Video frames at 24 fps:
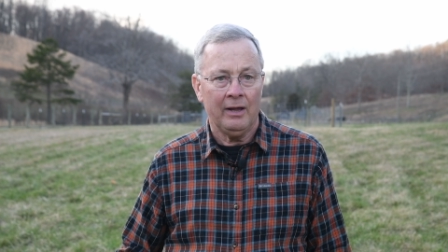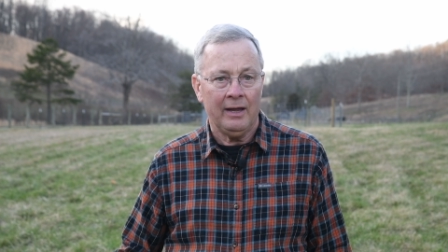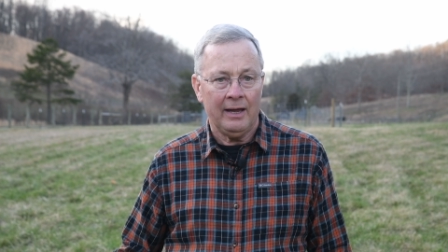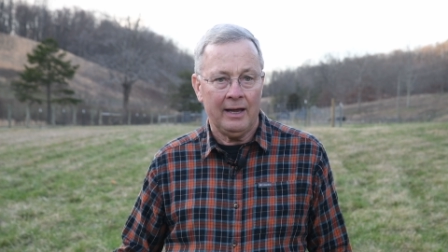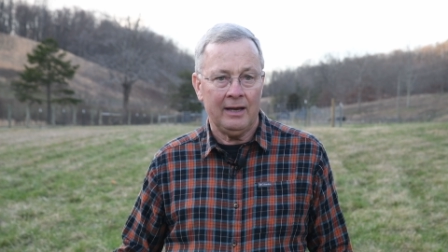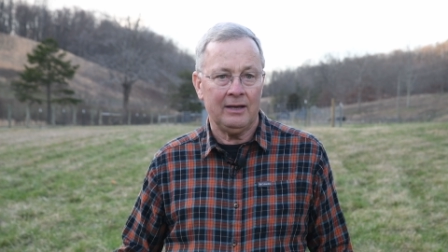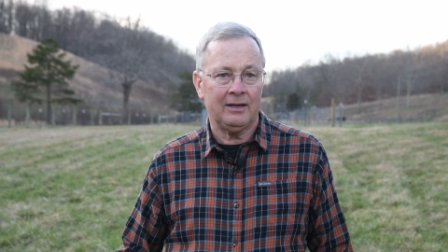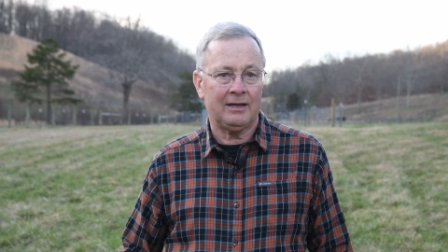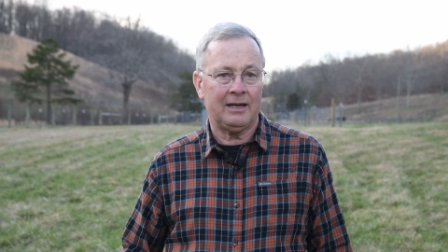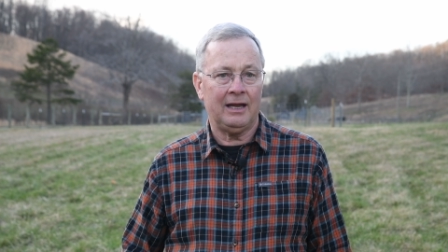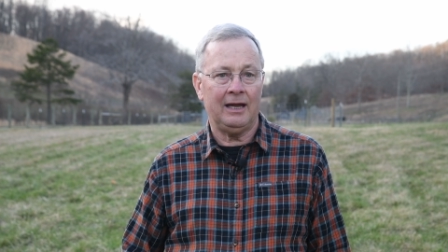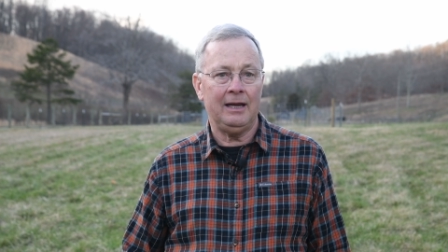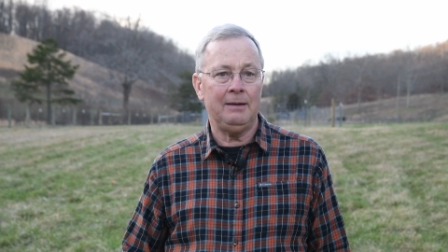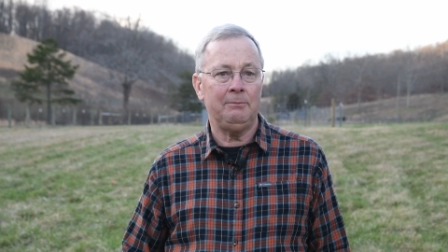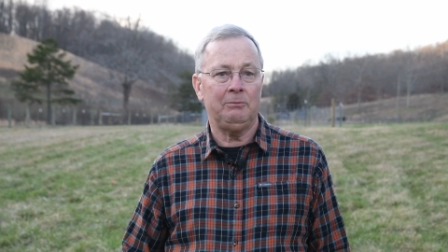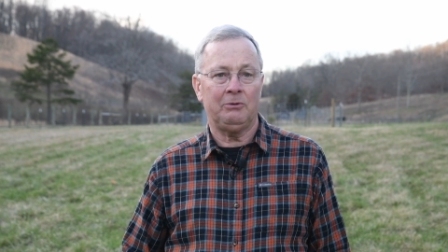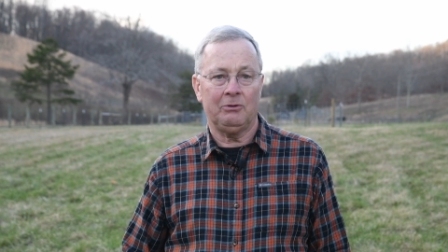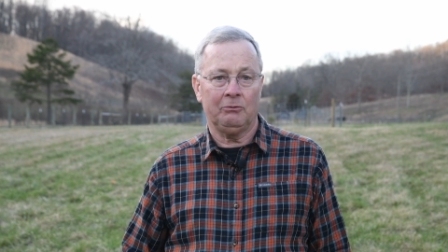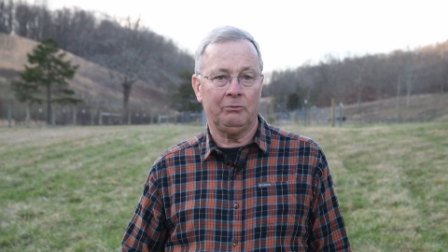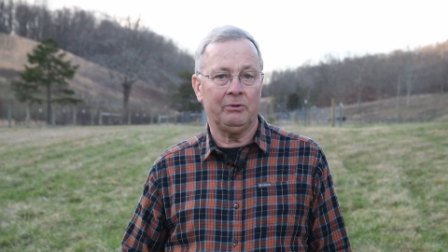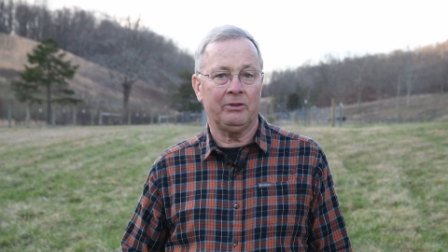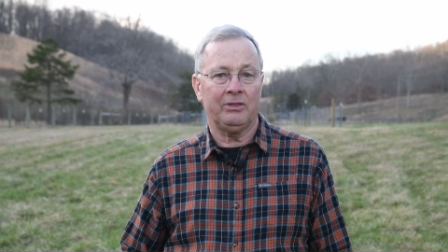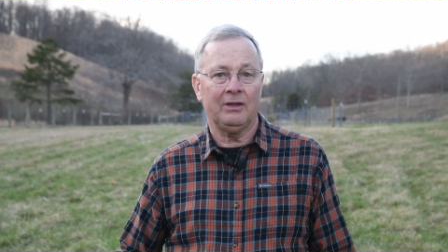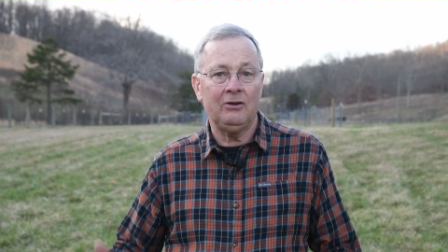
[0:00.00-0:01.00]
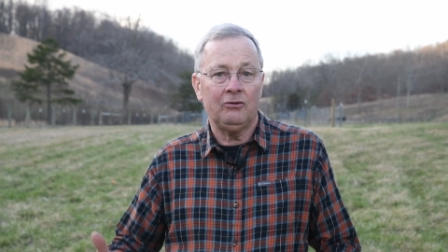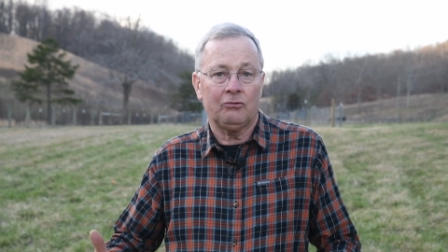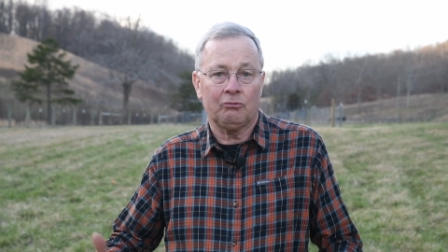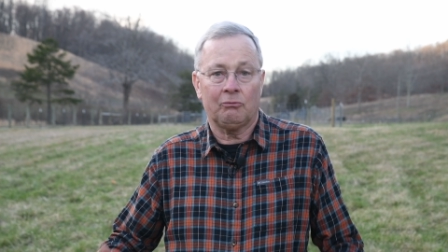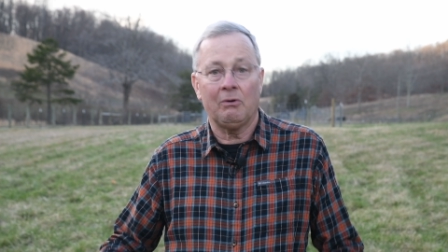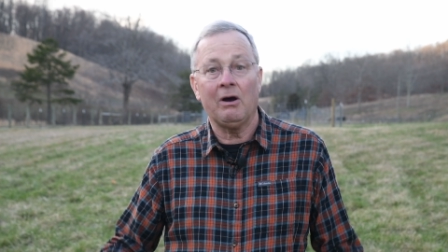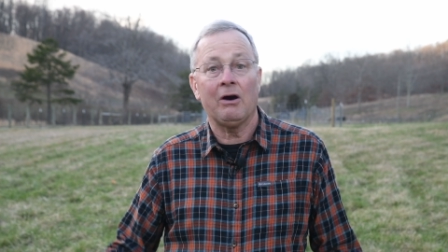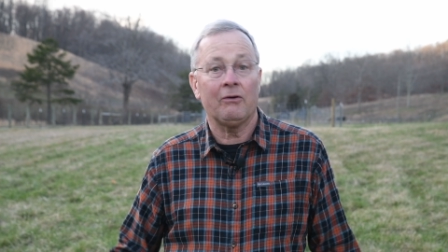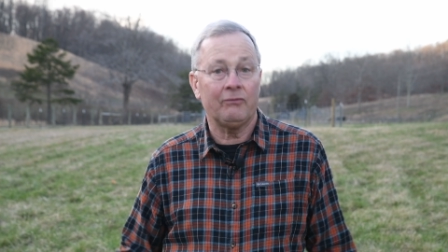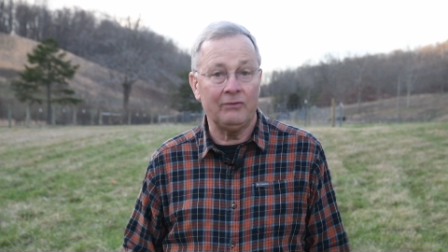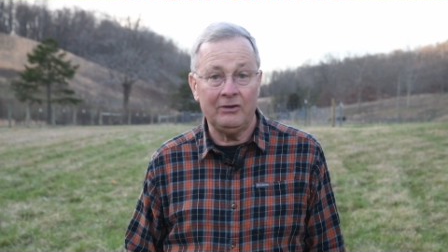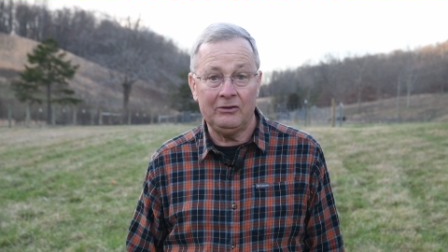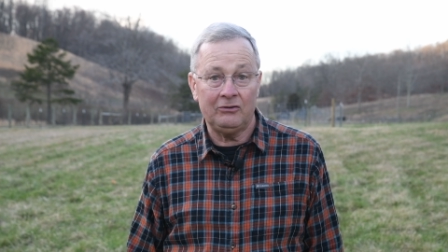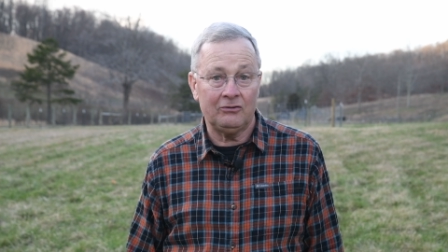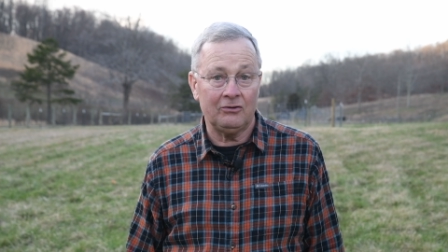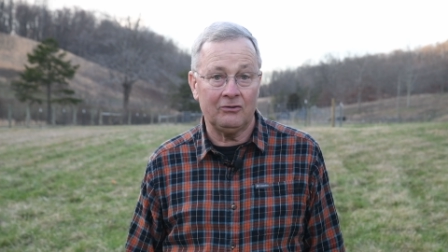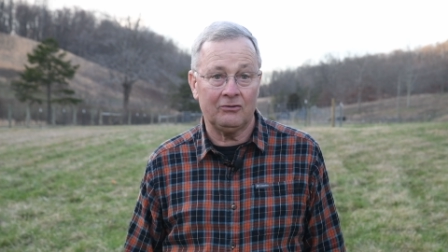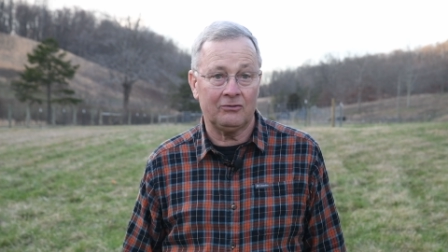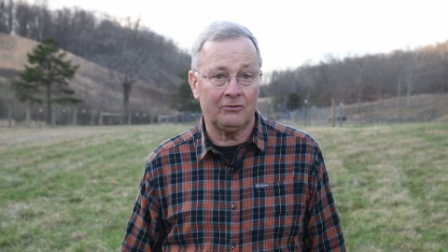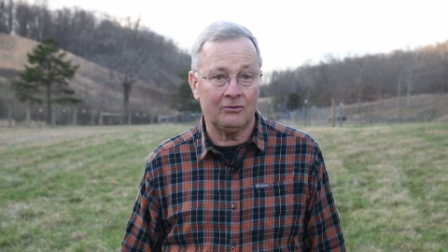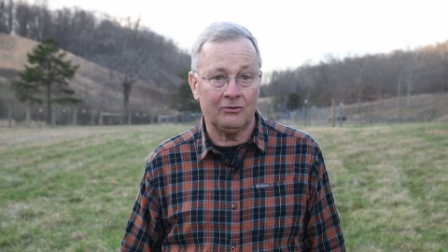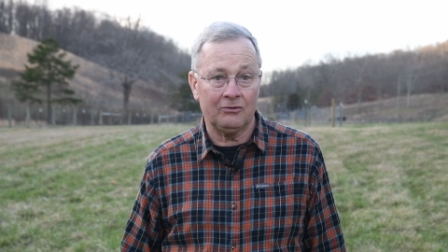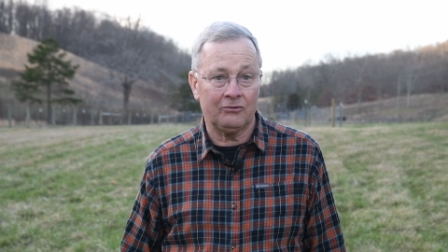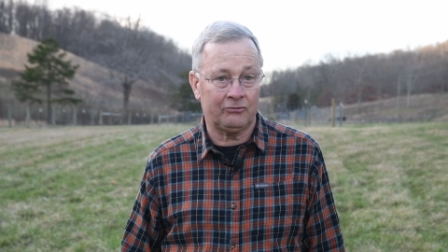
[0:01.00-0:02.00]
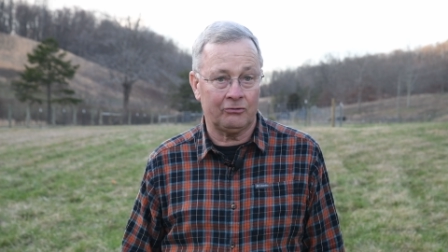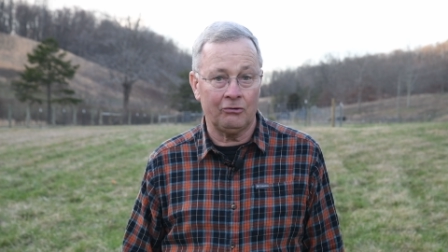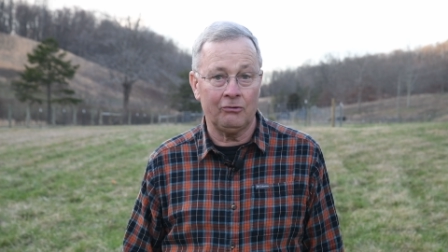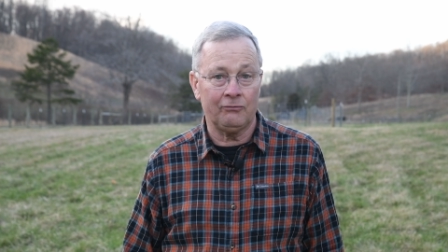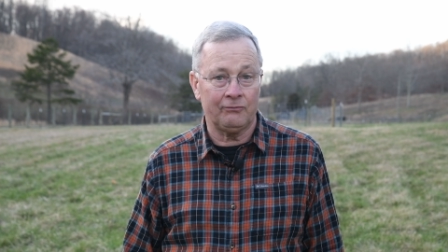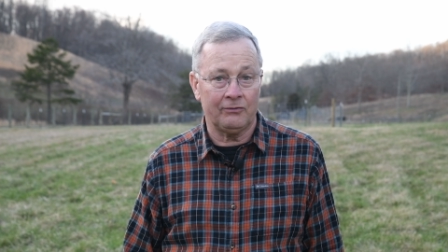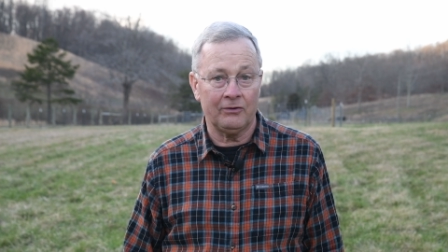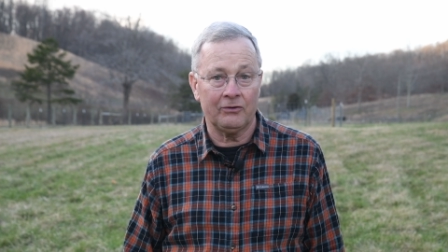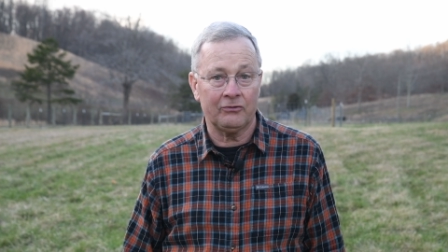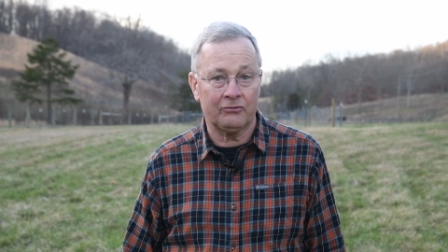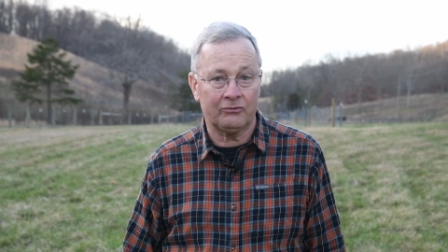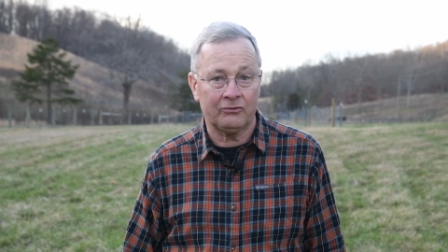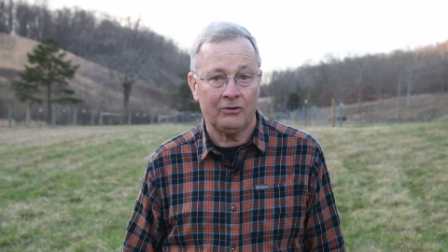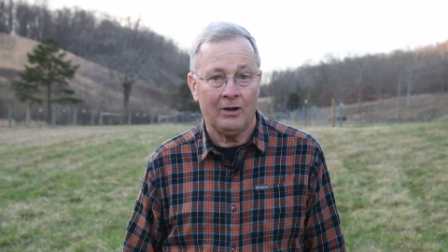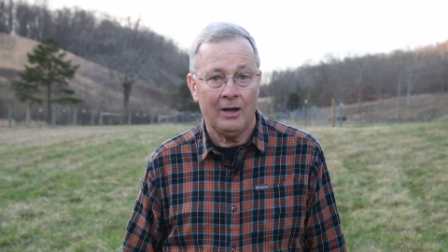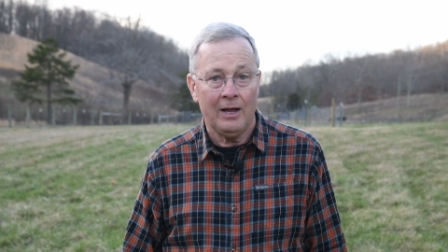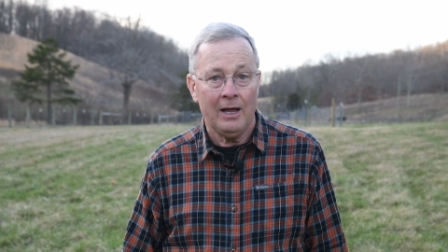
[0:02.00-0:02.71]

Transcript: and came to within 12 inches of the surface.